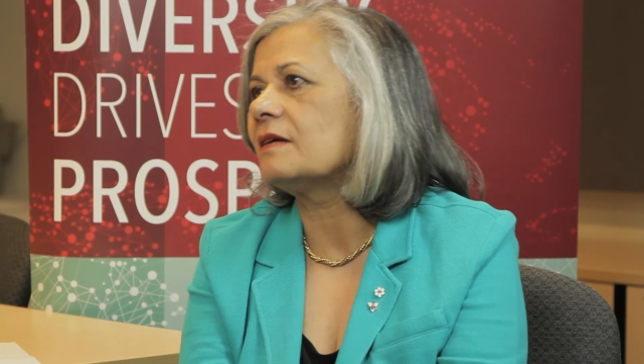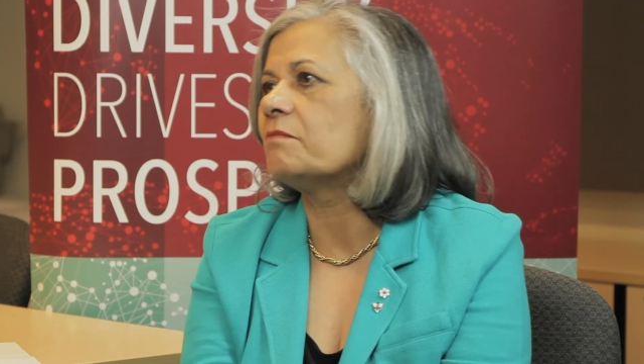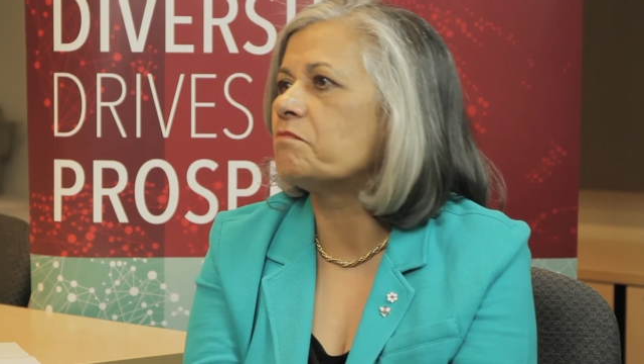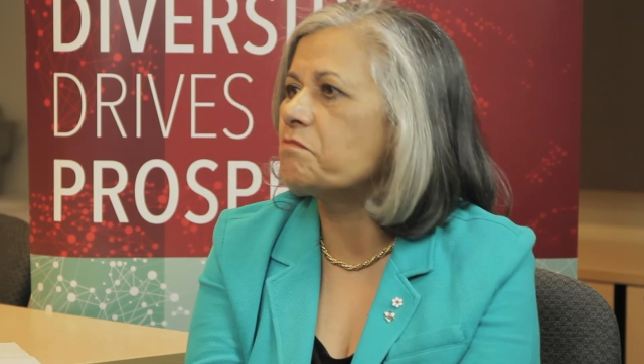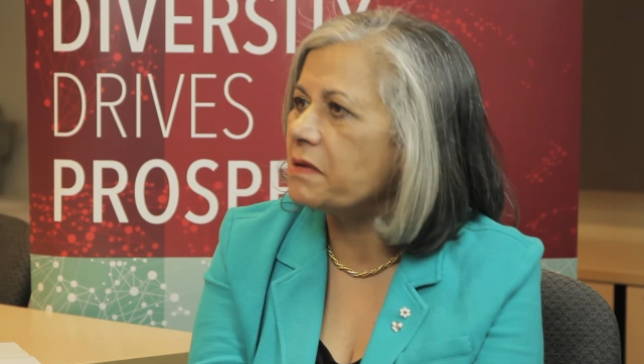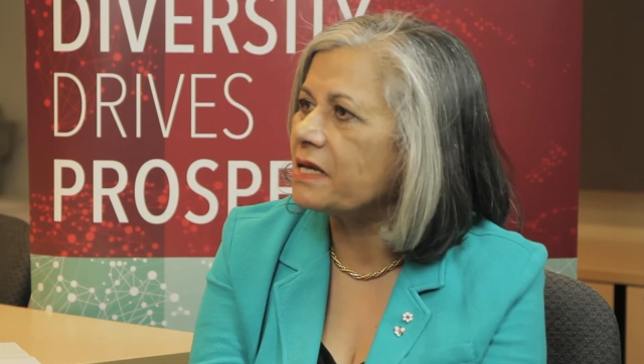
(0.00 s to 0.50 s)
a
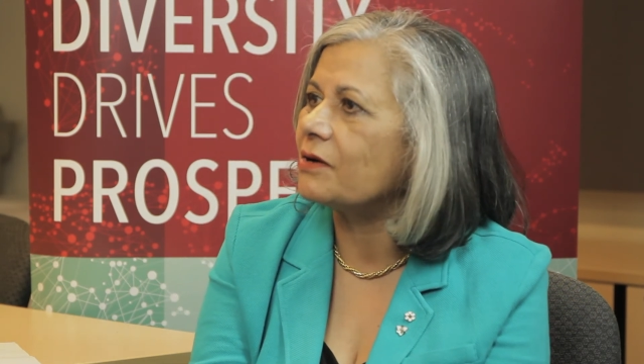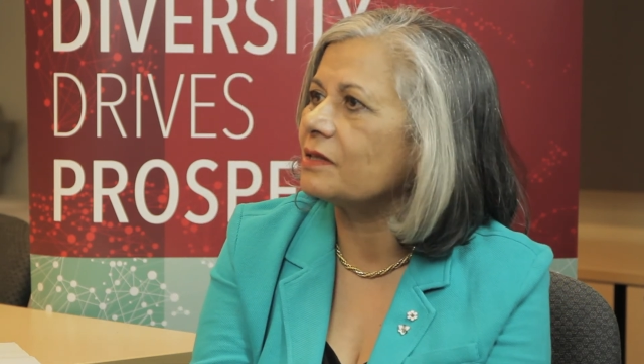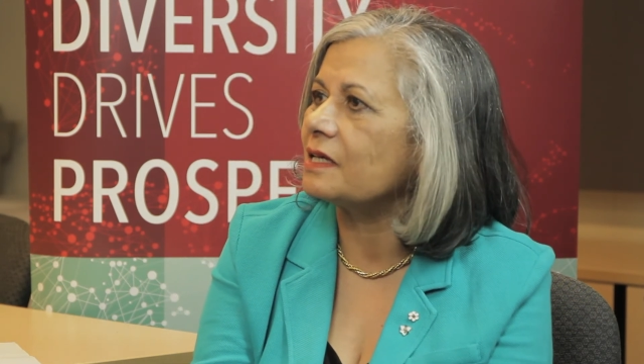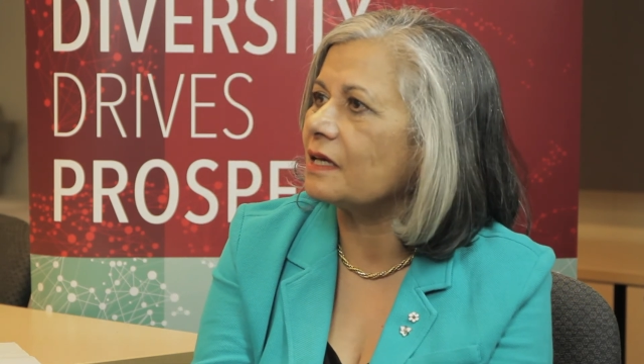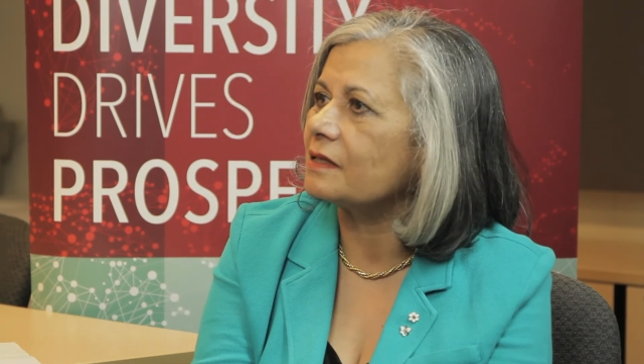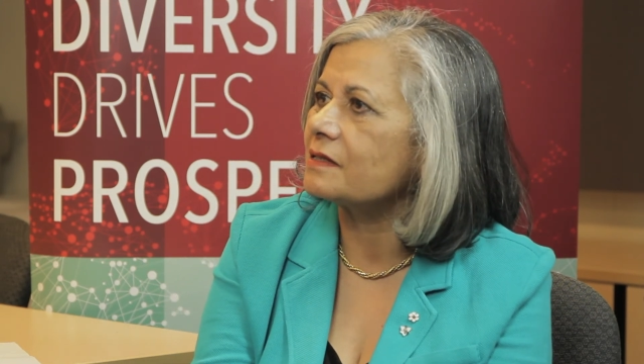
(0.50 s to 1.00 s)
bit on
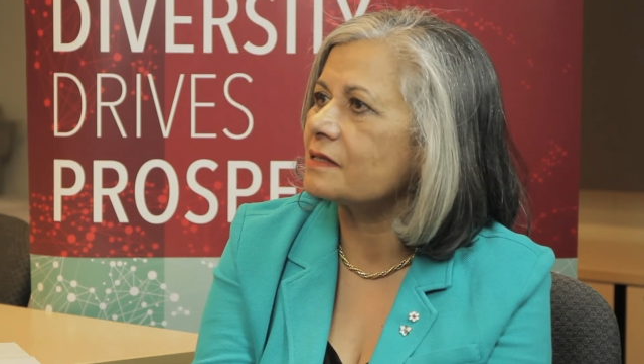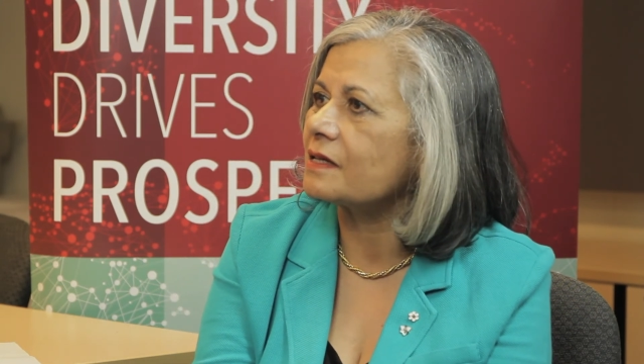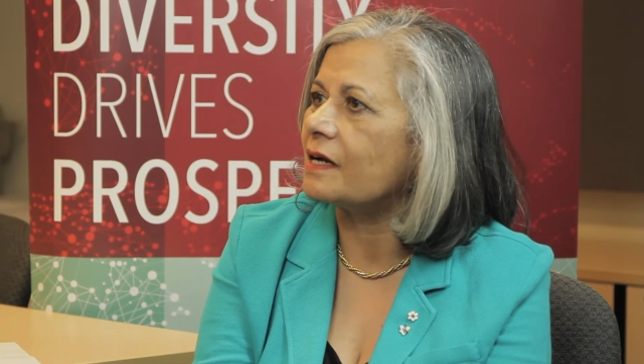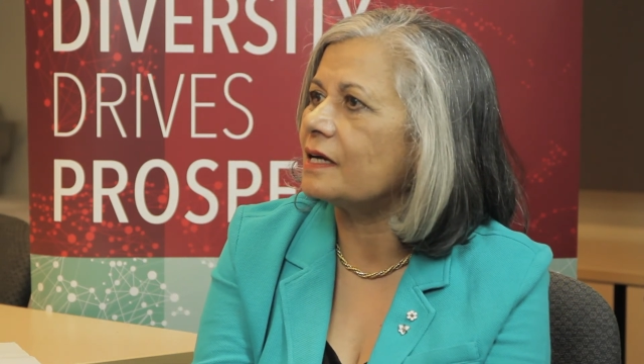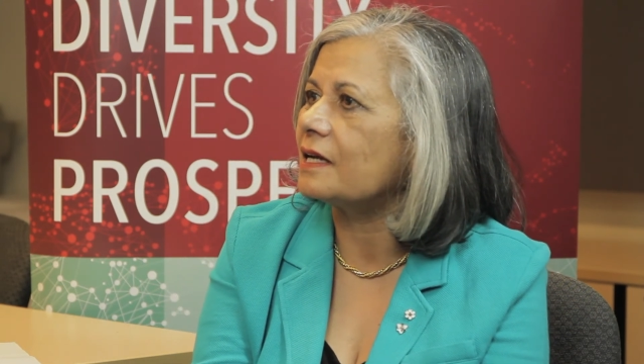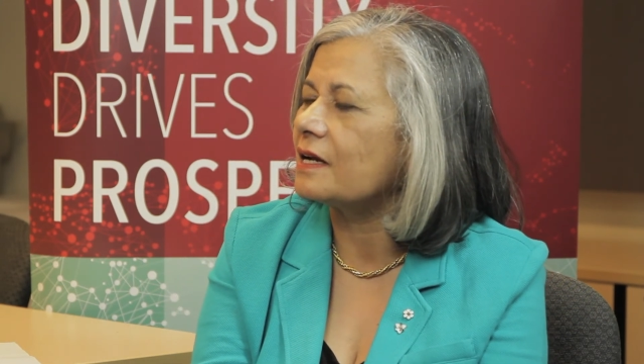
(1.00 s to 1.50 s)
the
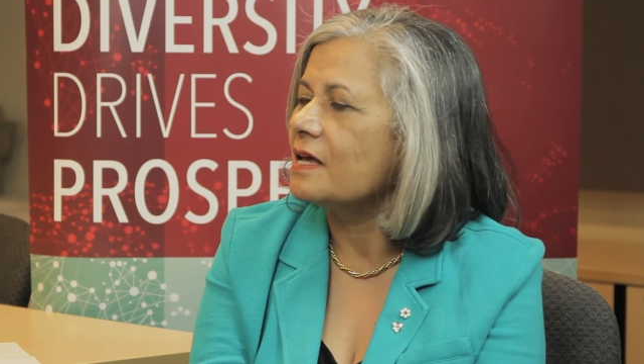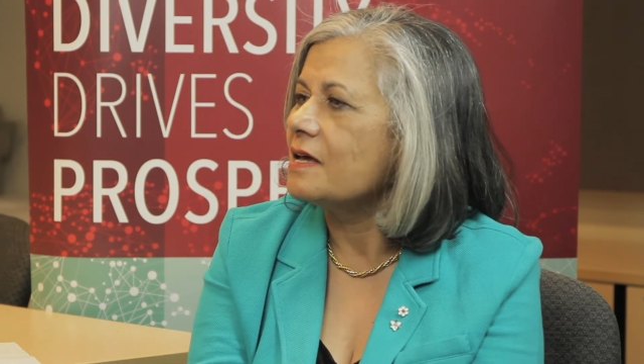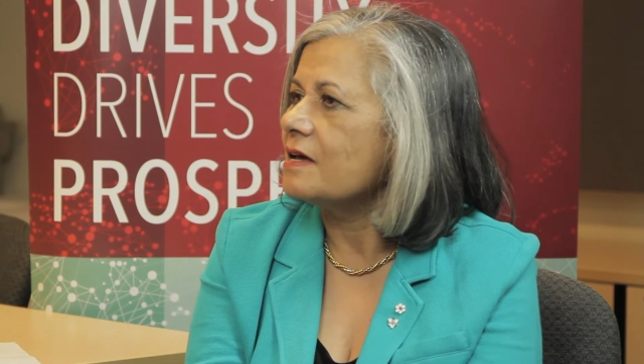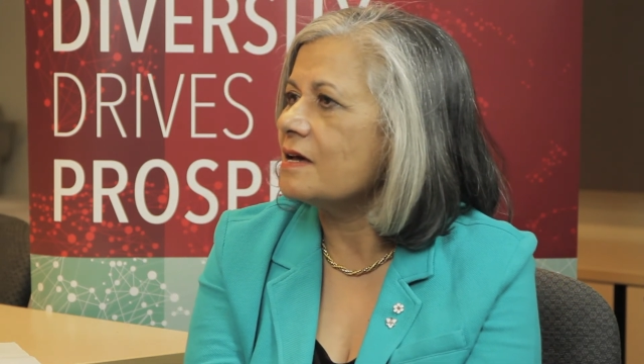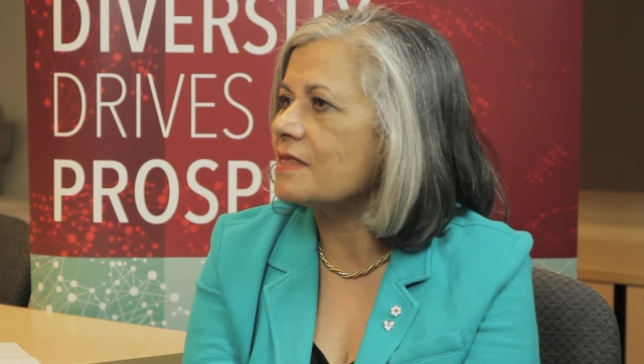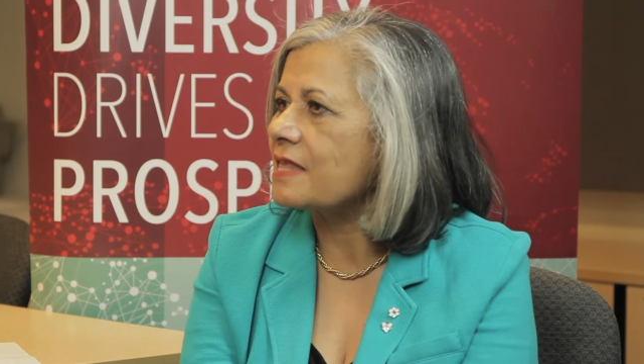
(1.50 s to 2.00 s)
inside, and
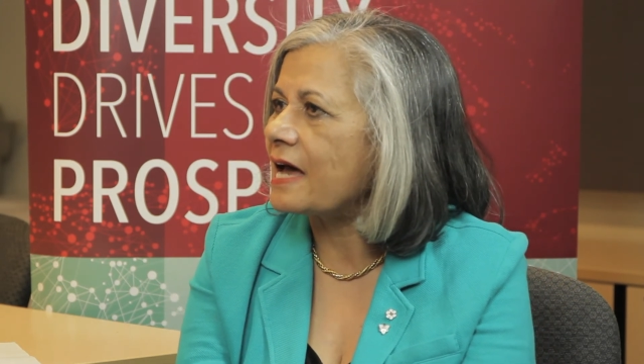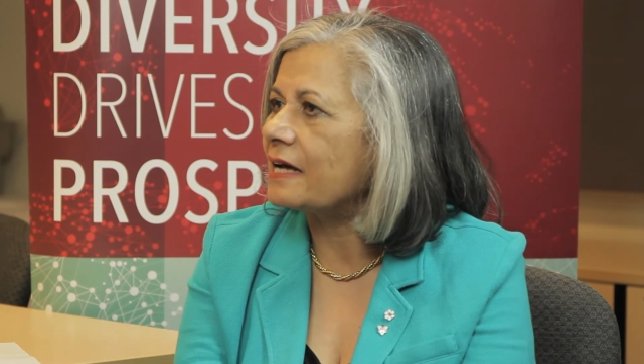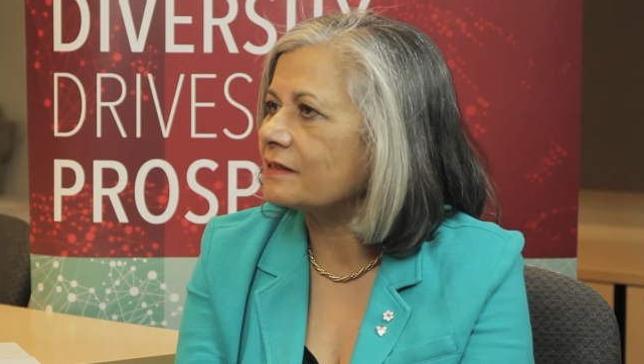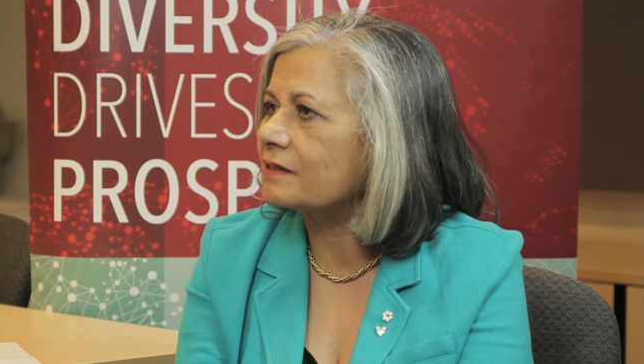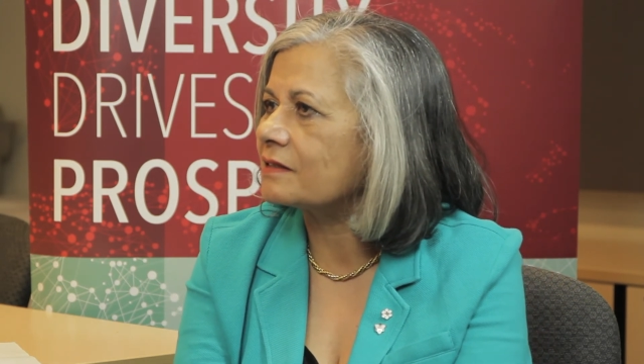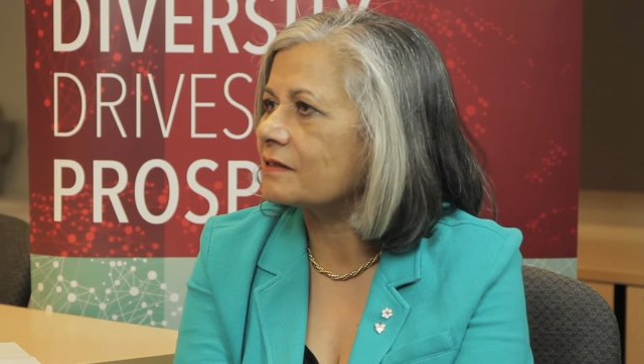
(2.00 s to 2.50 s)
and
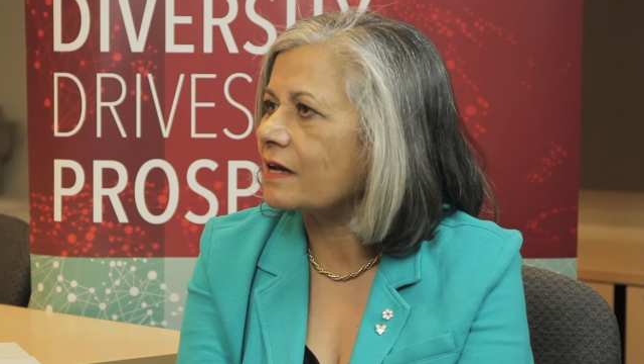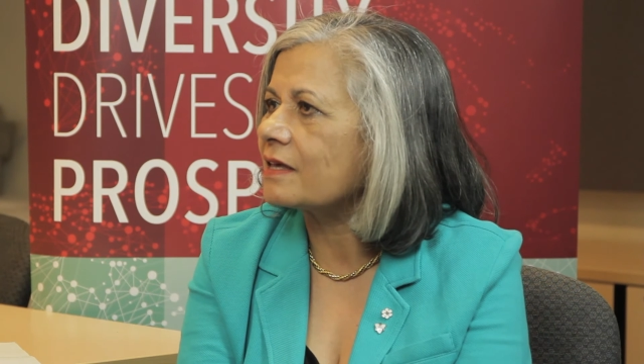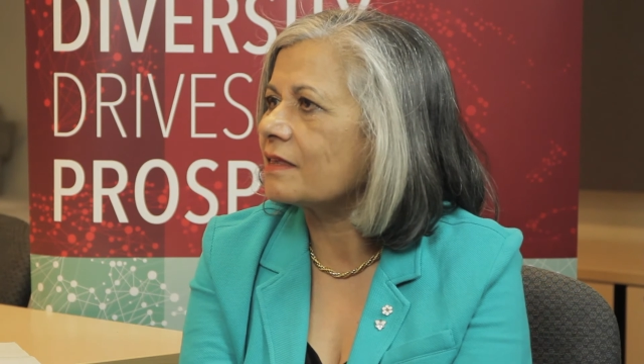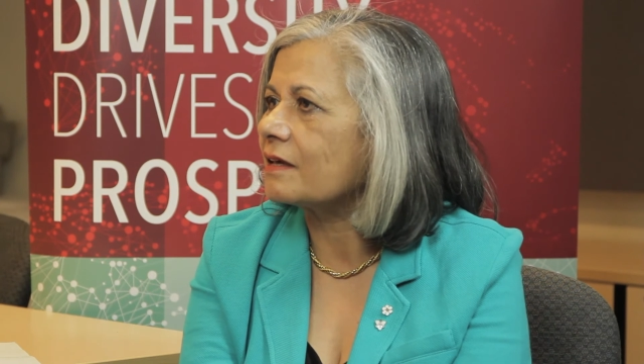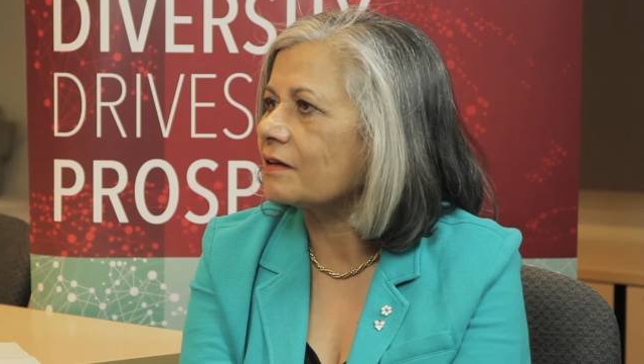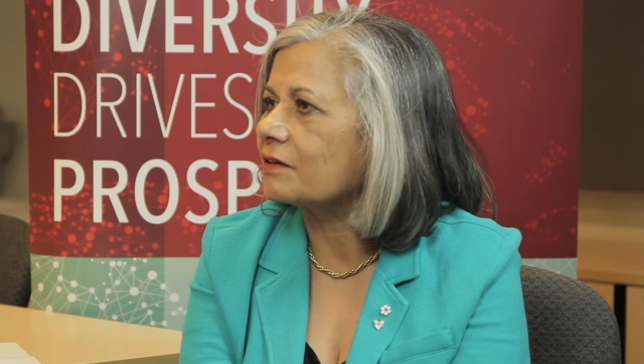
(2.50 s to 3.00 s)
that's, I
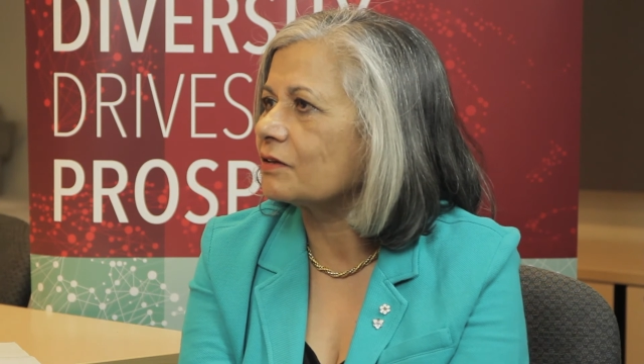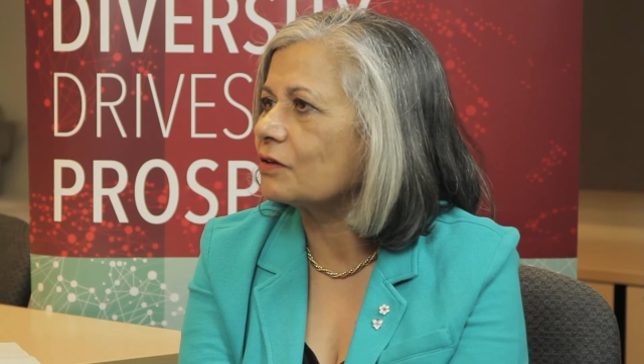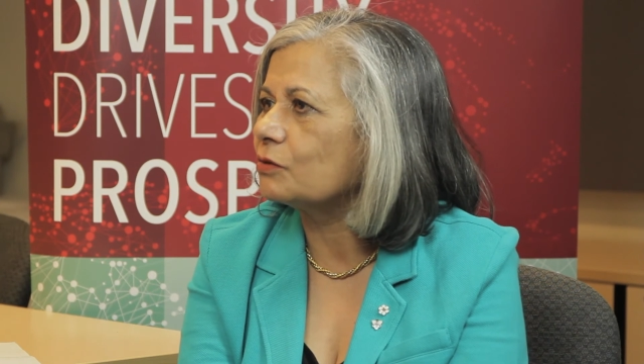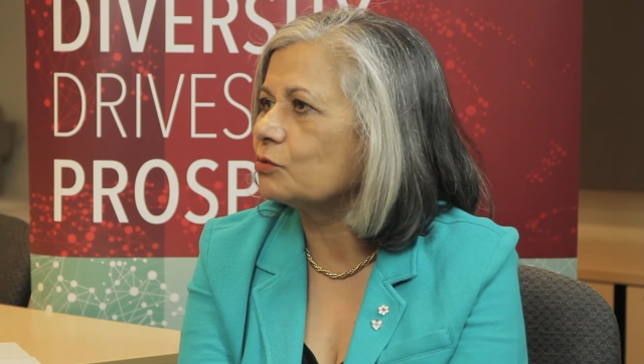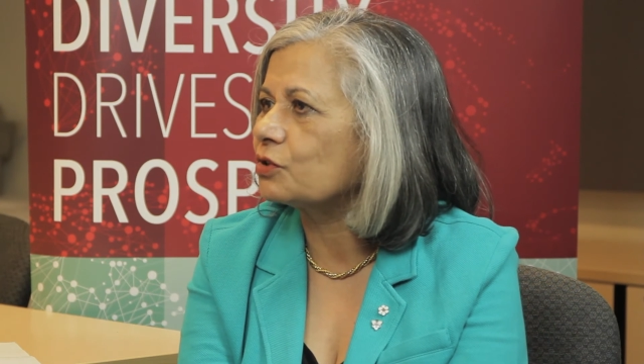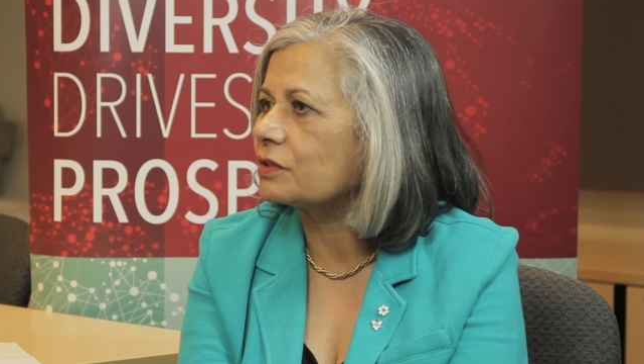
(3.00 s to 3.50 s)
think, a
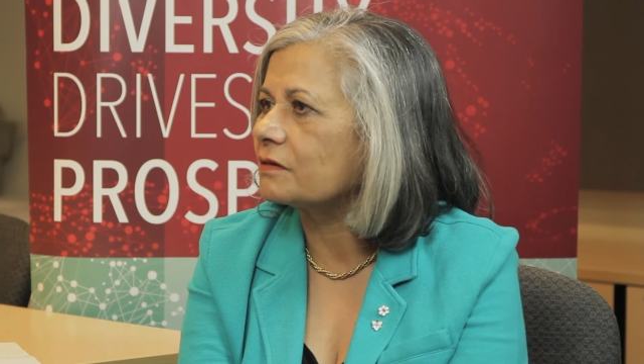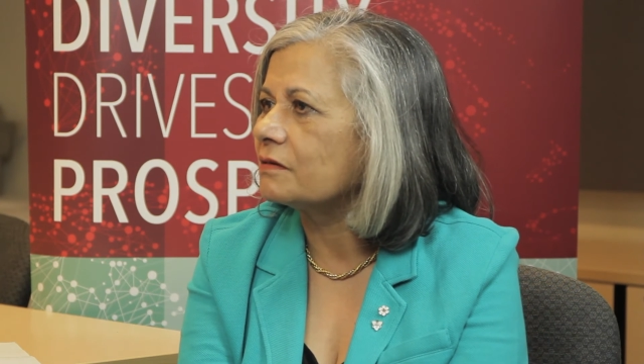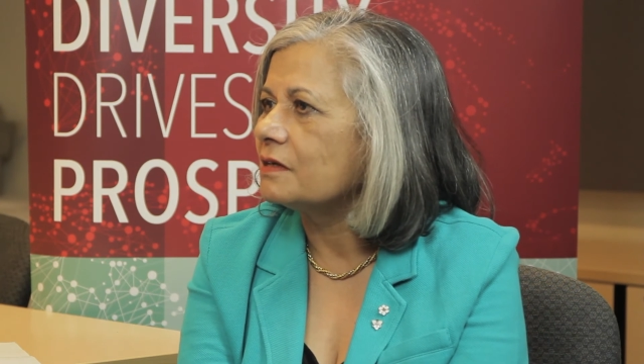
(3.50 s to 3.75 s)
conclusion